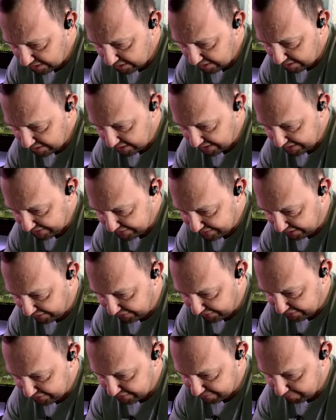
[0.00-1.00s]
Like I said,
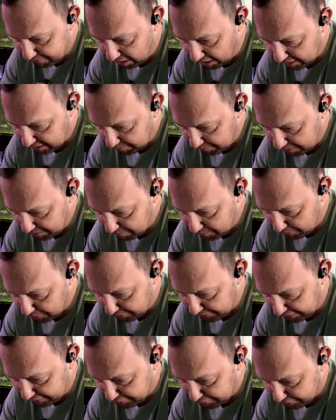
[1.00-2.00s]
this is not going to be the
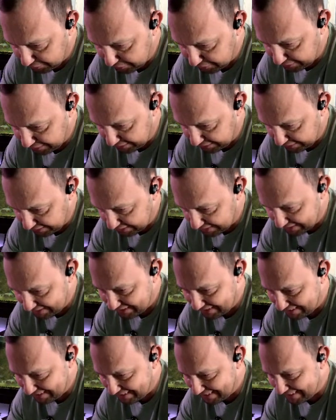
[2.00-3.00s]
most interesting.
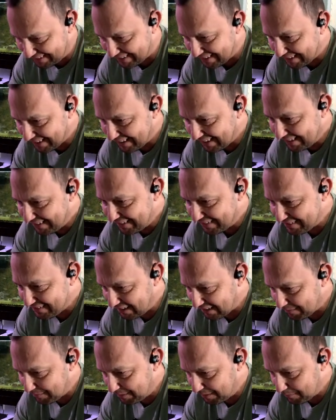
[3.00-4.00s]
This is
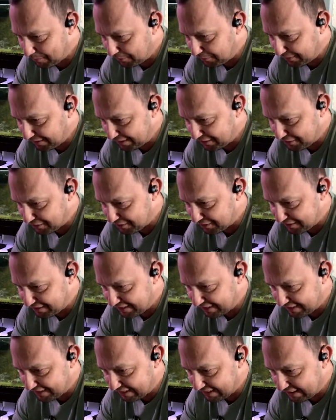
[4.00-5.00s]
not going to be the most
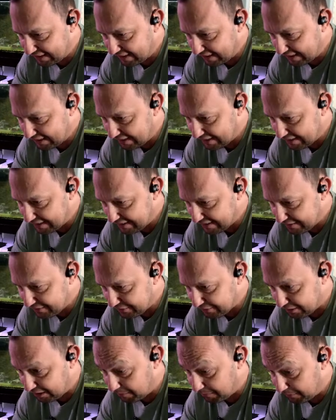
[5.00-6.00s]
interesting
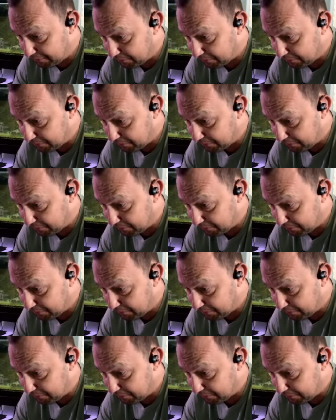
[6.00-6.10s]
stream in the